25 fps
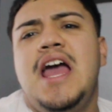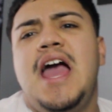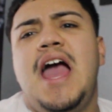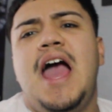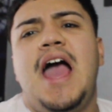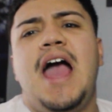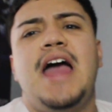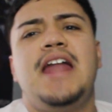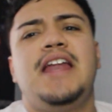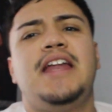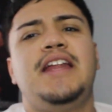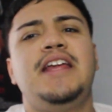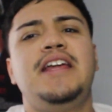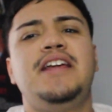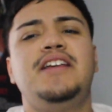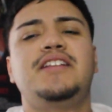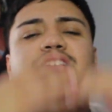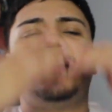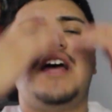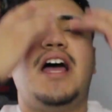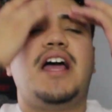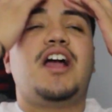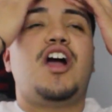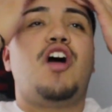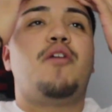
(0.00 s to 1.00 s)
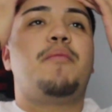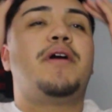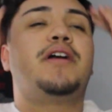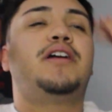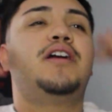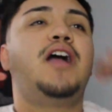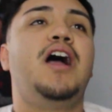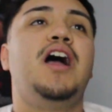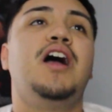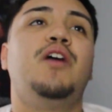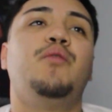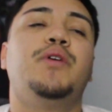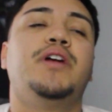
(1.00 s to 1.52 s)
and he's like, oh my
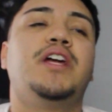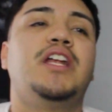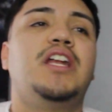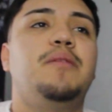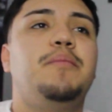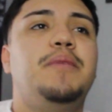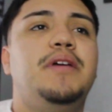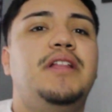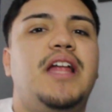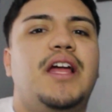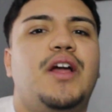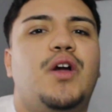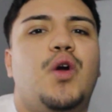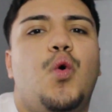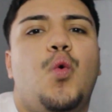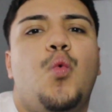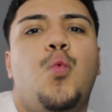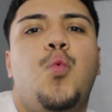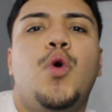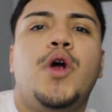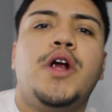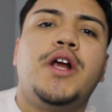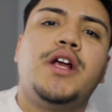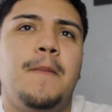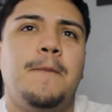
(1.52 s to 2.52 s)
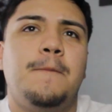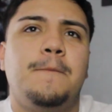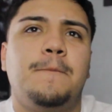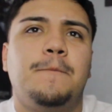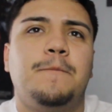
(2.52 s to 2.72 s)
god, we're gonna be like work